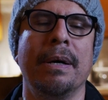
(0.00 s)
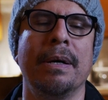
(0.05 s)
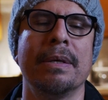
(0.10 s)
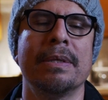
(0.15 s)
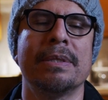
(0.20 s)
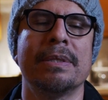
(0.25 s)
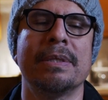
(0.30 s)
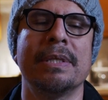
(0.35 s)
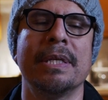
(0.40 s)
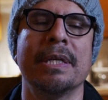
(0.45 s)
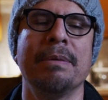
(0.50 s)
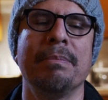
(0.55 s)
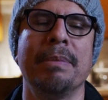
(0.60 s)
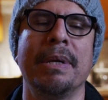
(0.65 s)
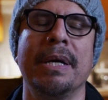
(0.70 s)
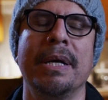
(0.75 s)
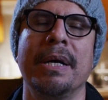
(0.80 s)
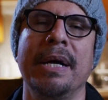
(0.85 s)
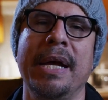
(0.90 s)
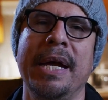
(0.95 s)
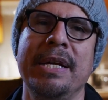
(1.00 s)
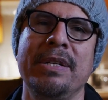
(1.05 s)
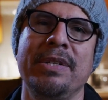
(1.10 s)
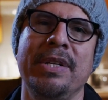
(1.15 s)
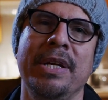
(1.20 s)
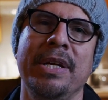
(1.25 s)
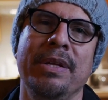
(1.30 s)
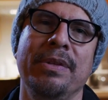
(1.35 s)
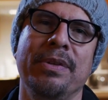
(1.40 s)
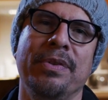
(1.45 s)
Sigma
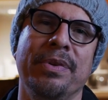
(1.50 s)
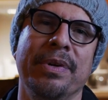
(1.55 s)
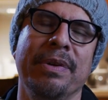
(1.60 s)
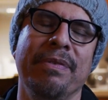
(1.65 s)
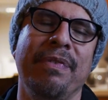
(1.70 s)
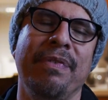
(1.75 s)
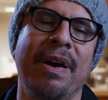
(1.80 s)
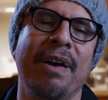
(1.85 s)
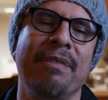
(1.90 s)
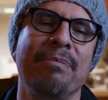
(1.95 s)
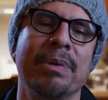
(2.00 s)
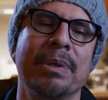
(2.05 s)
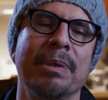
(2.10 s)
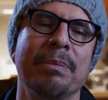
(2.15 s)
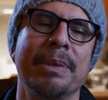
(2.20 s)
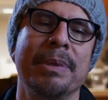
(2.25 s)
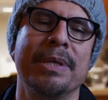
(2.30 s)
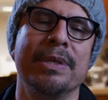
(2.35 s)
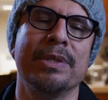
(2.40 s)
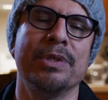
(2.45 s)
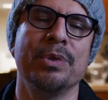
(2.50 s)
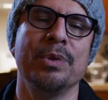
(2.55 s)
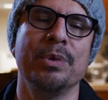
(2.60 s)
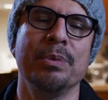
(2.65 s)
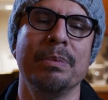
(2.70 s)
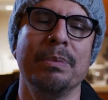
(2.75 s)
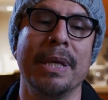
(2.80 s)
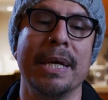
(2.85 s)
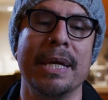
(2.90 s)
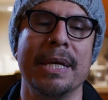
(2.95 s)
18 to 35 millimeter
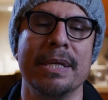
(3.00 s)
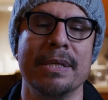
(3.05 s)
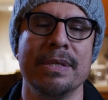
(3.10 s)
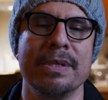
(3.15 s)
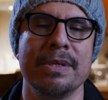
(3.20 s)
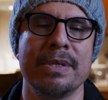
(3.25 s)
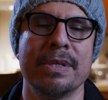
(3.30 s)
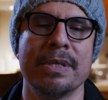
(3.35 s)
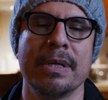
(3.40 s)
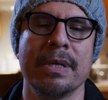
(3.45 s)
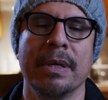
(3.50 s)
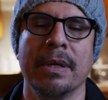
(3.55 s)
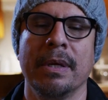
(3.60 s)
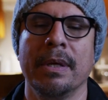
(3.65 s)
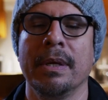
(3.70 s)
zoom lens